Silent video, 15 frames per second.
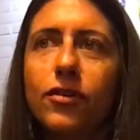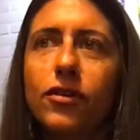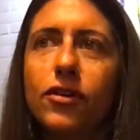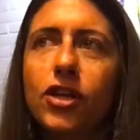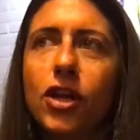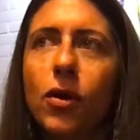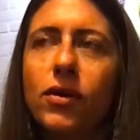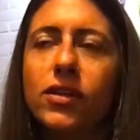
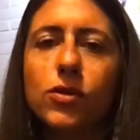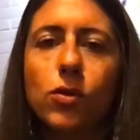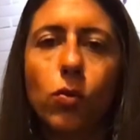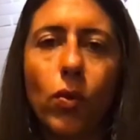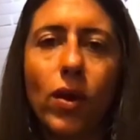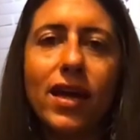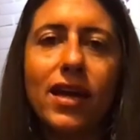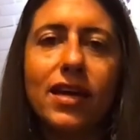you know, it's a
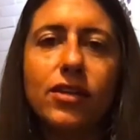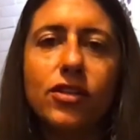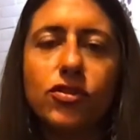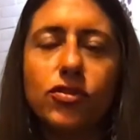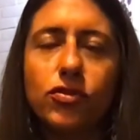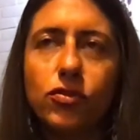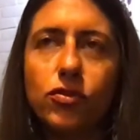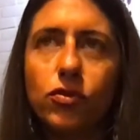way
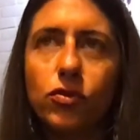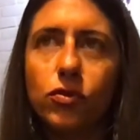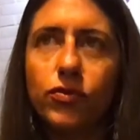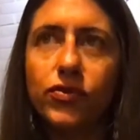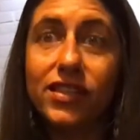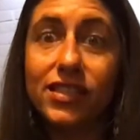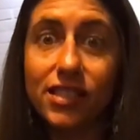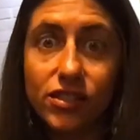to,
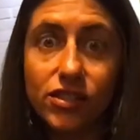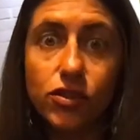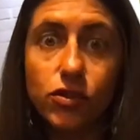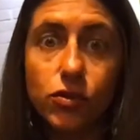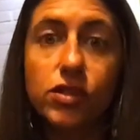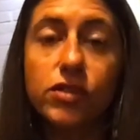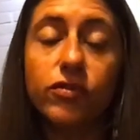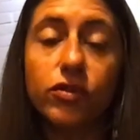this is a
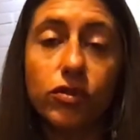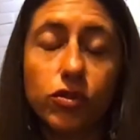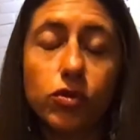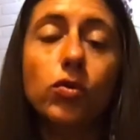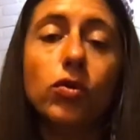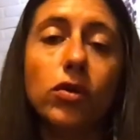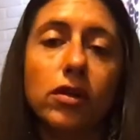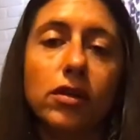useful
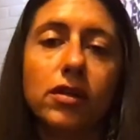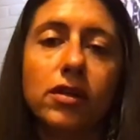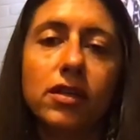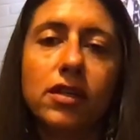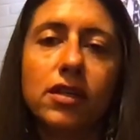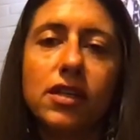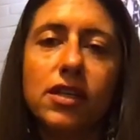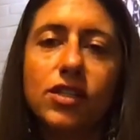tool.
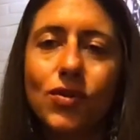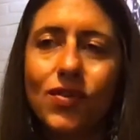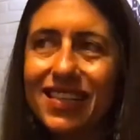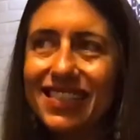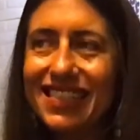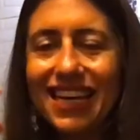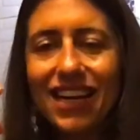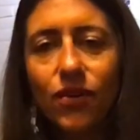So you
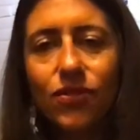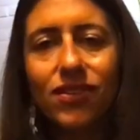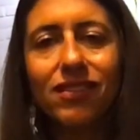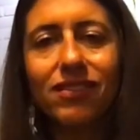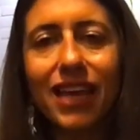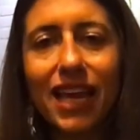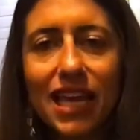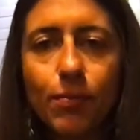can take out the
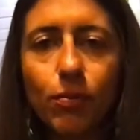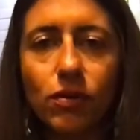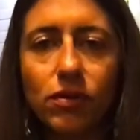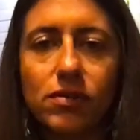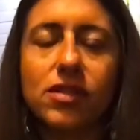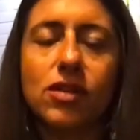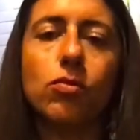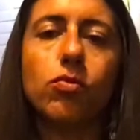
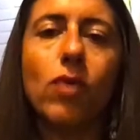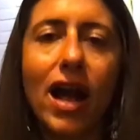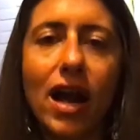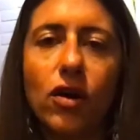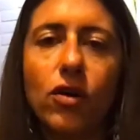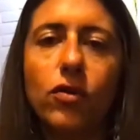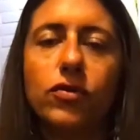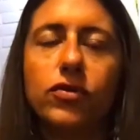labels
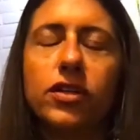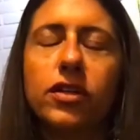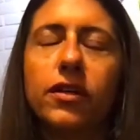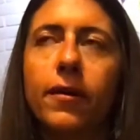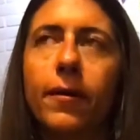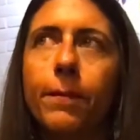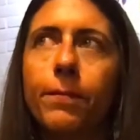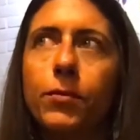around
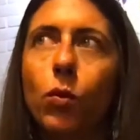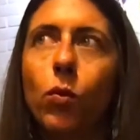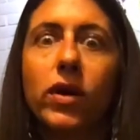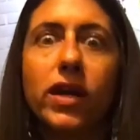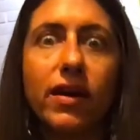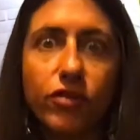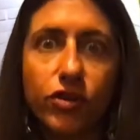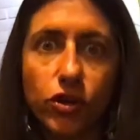
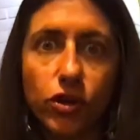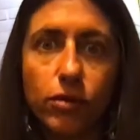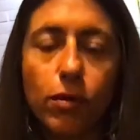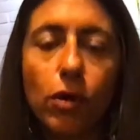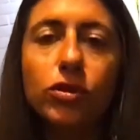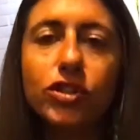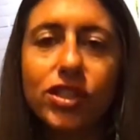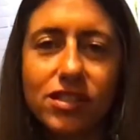whatever your
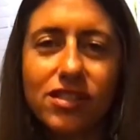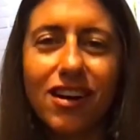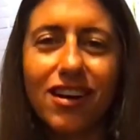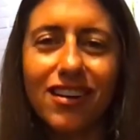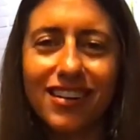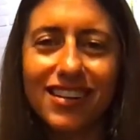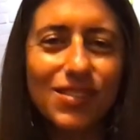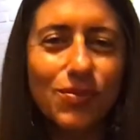emotions
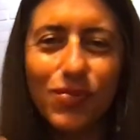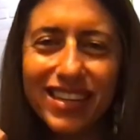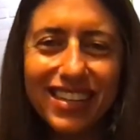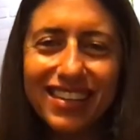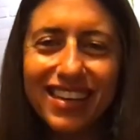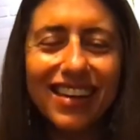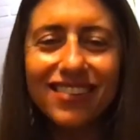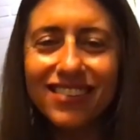are, because we can
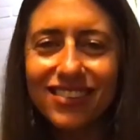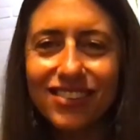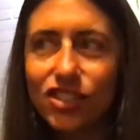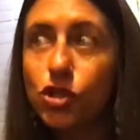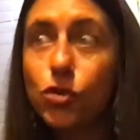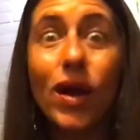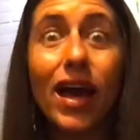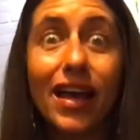get
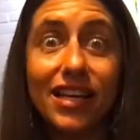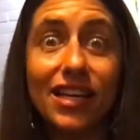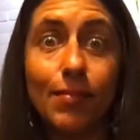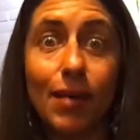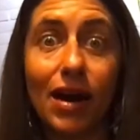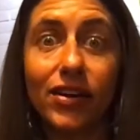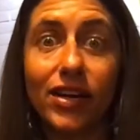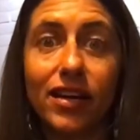too heady
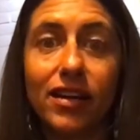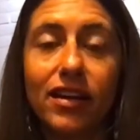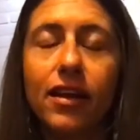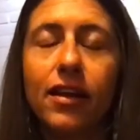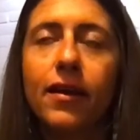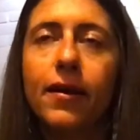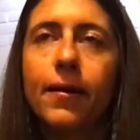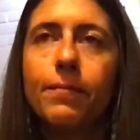about it
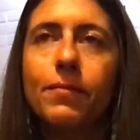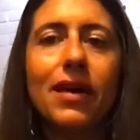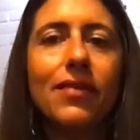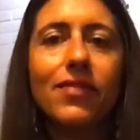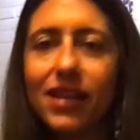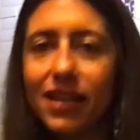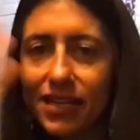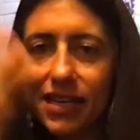and
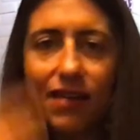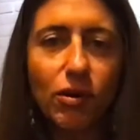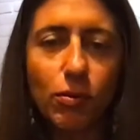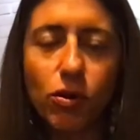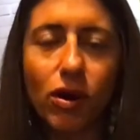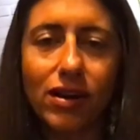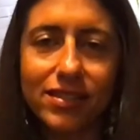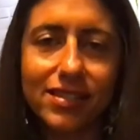then it never
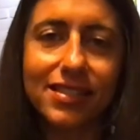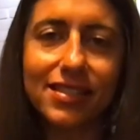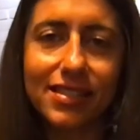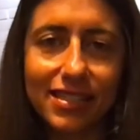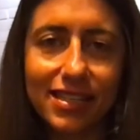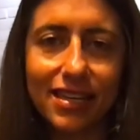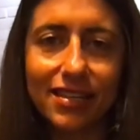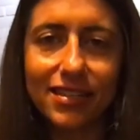
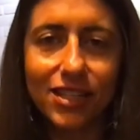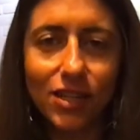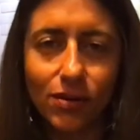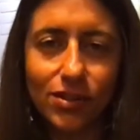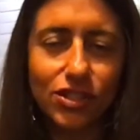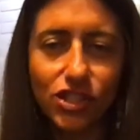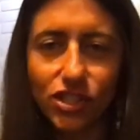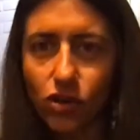processes it. You know,
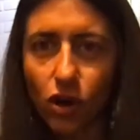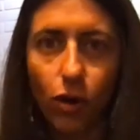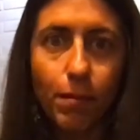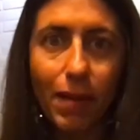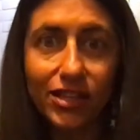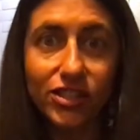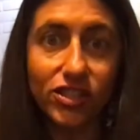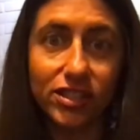it's just all
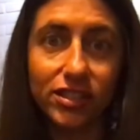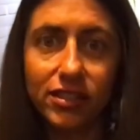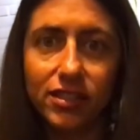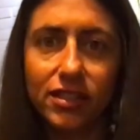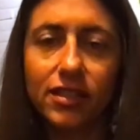mental.